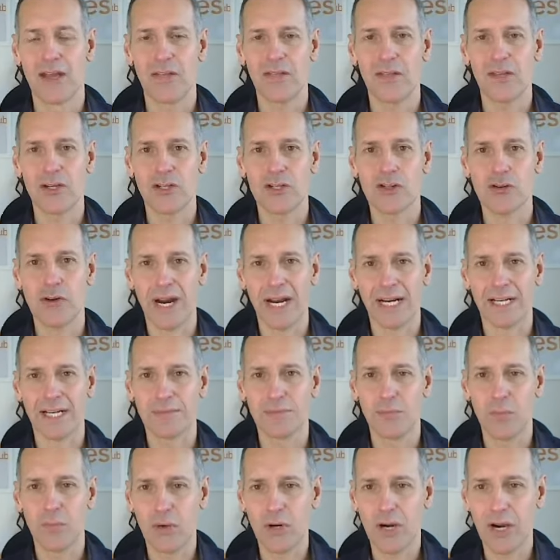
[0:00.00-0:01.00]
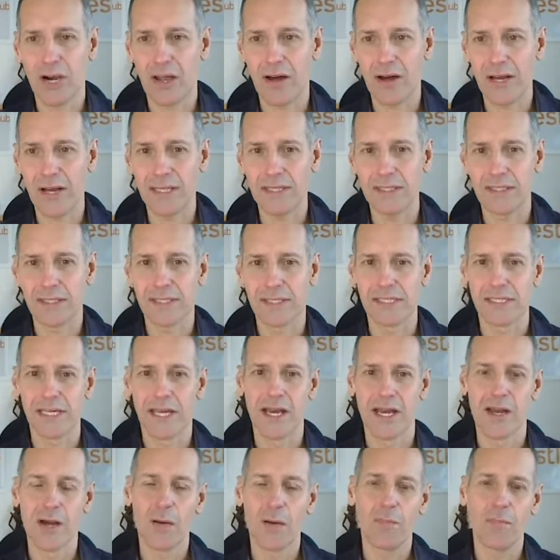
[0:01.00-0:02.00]
that attracts more clients
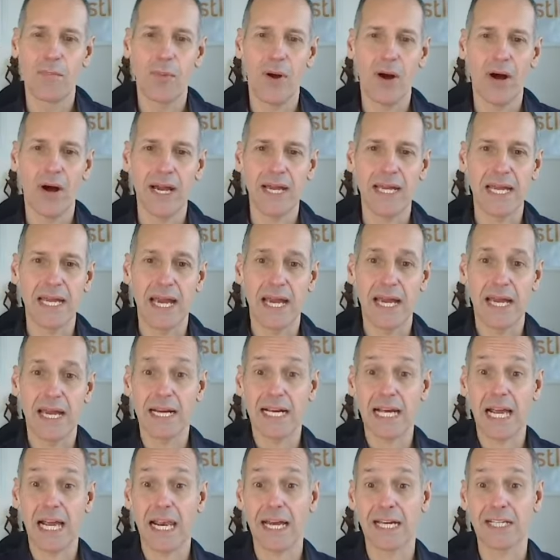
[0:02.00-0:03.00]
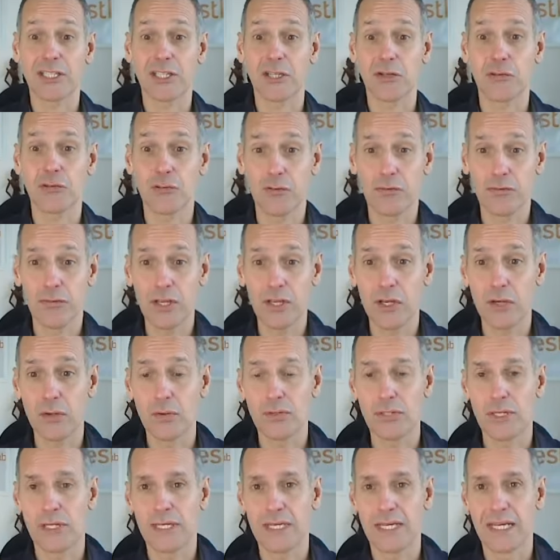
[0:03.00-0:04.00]
by collecting
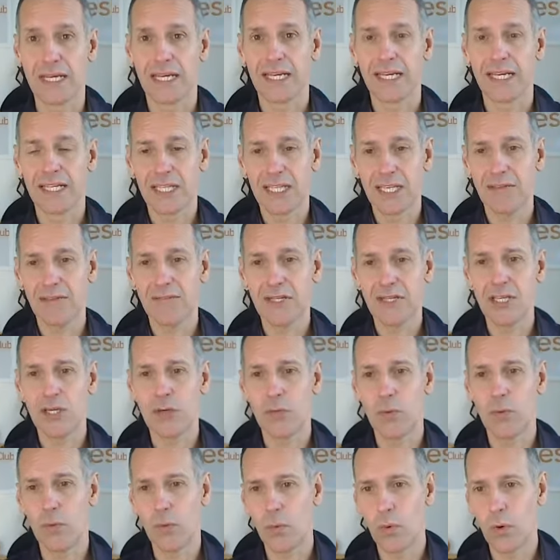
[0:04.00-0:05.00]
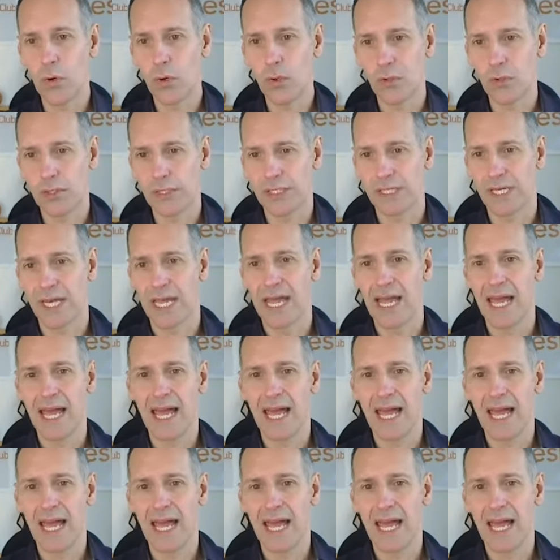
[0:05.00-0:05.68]
reviews and giving you awards.